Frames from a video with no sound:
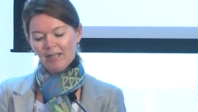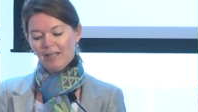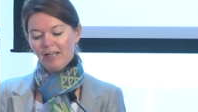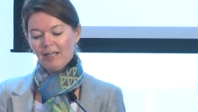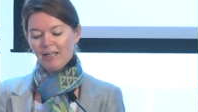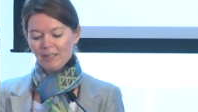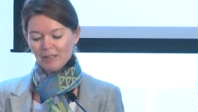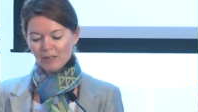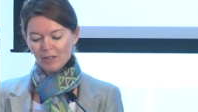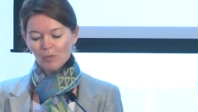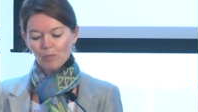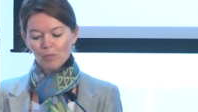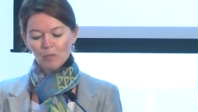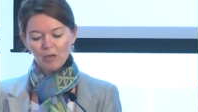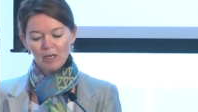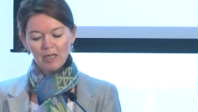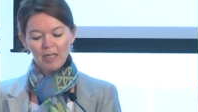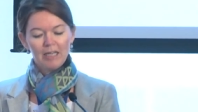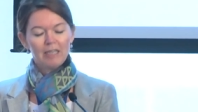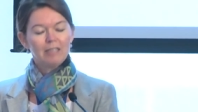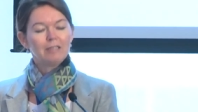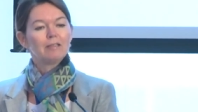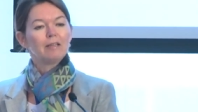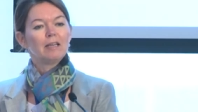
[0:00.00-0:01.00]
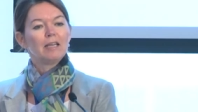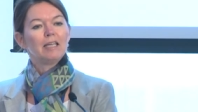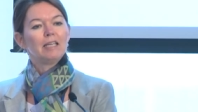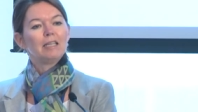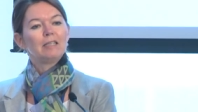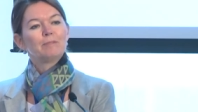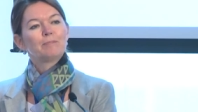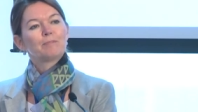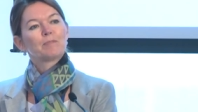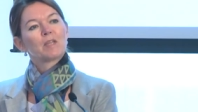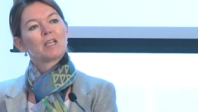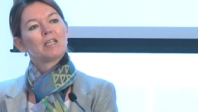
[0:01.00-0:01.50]
in the way
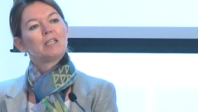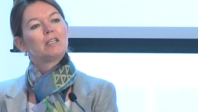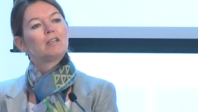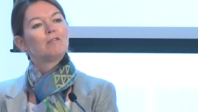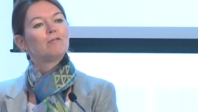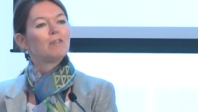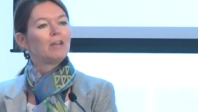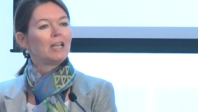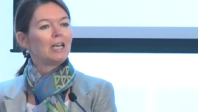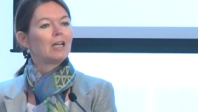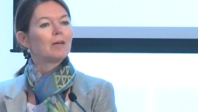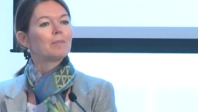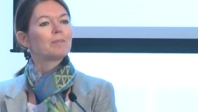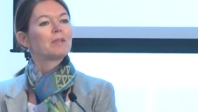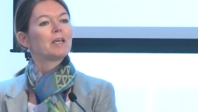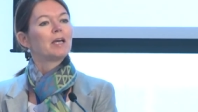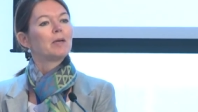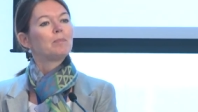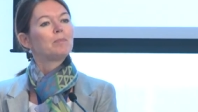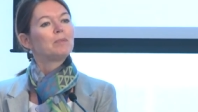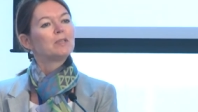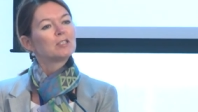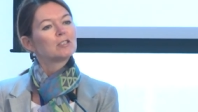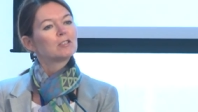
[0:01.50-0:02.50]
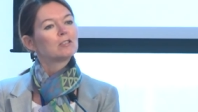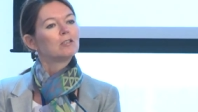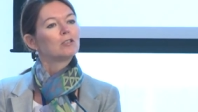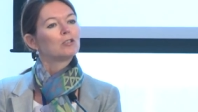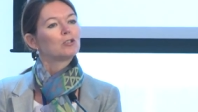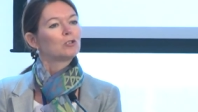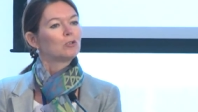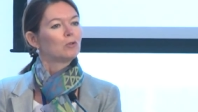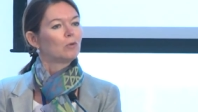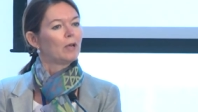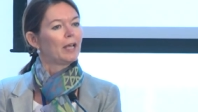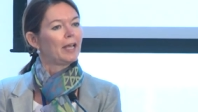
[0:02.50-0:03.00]
they develop their
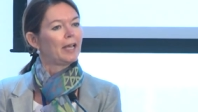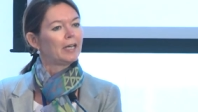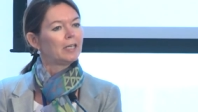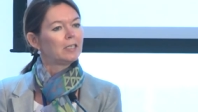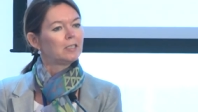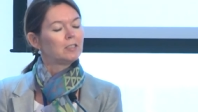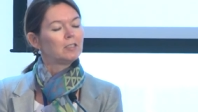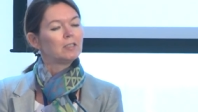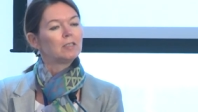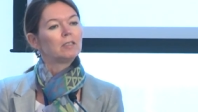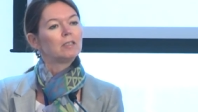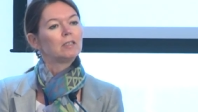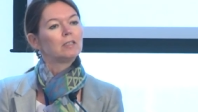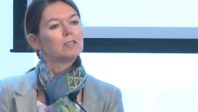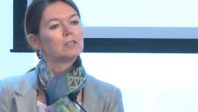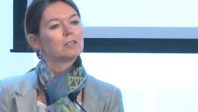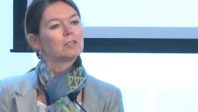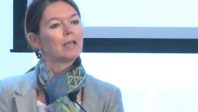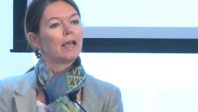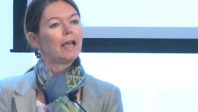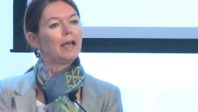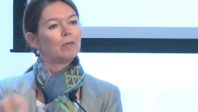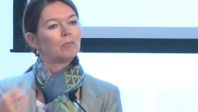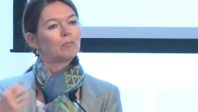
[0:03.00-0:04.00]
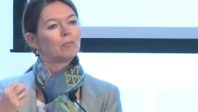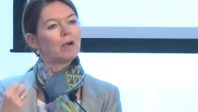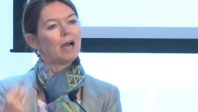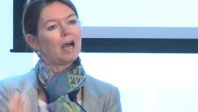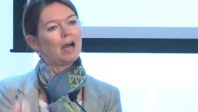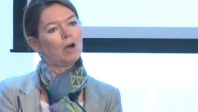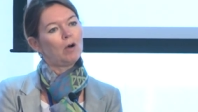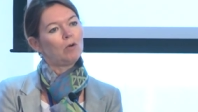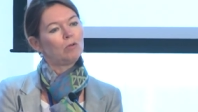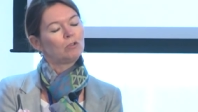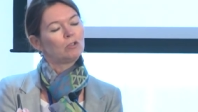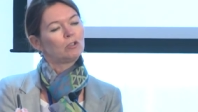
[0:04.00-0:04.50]
business strategies
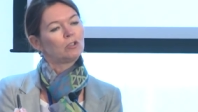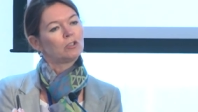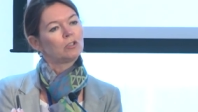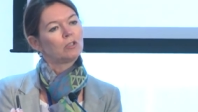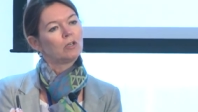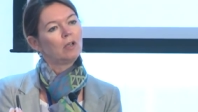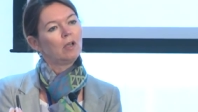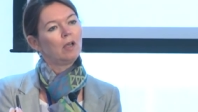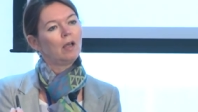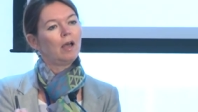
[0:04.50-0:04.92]
around